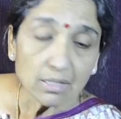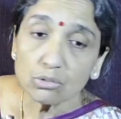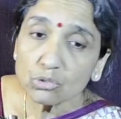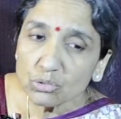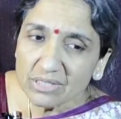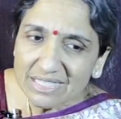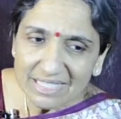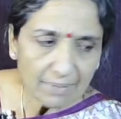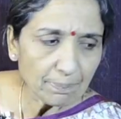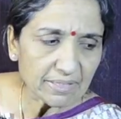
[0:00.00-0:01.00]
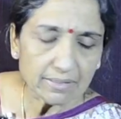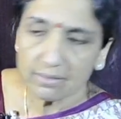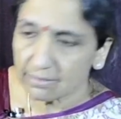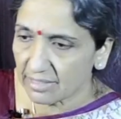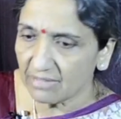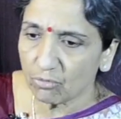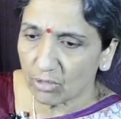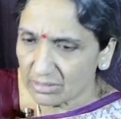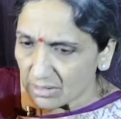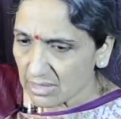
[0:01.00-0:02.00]
You should just keep it, the
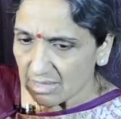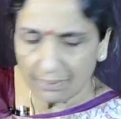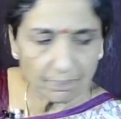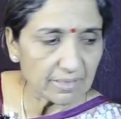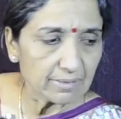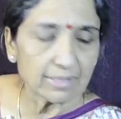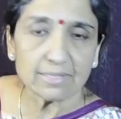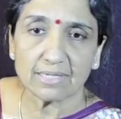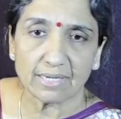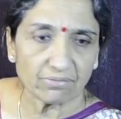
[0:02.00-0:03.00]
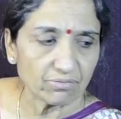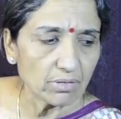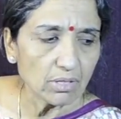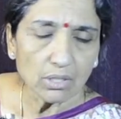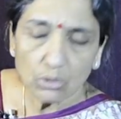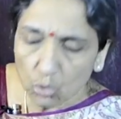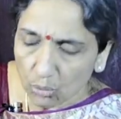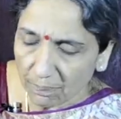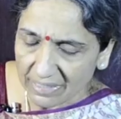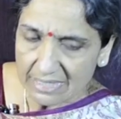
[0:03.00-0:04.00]
default, just keep it. That is enough.
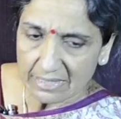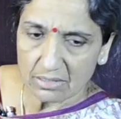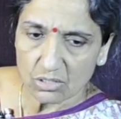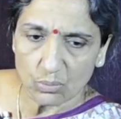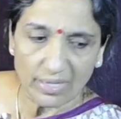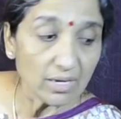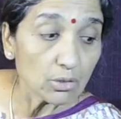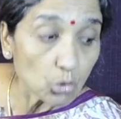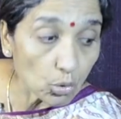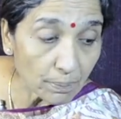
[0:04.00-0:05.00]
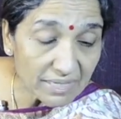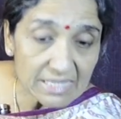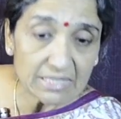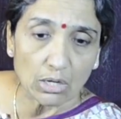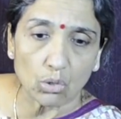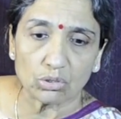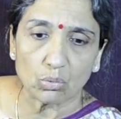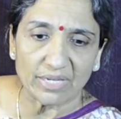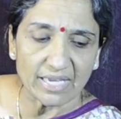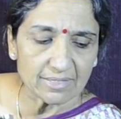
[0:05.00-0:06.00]
Don't press it this way or don't press it along the
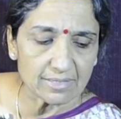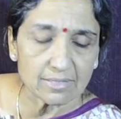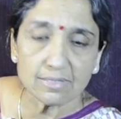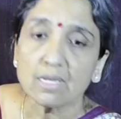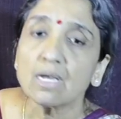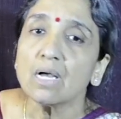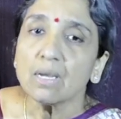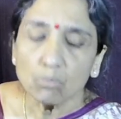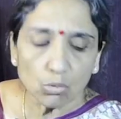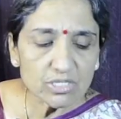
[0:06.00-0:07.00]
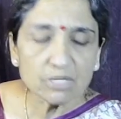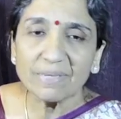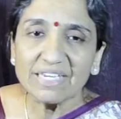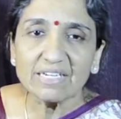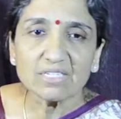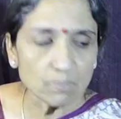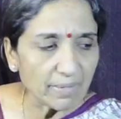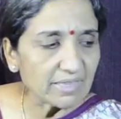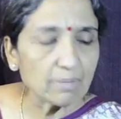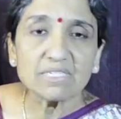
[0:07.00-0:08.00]
y-axis. Most beginners
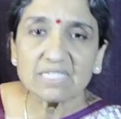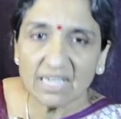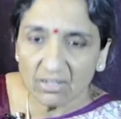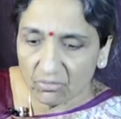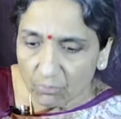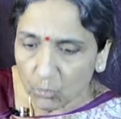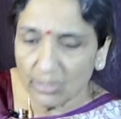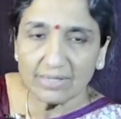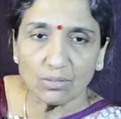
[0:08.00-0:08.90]
make the mistake of pulling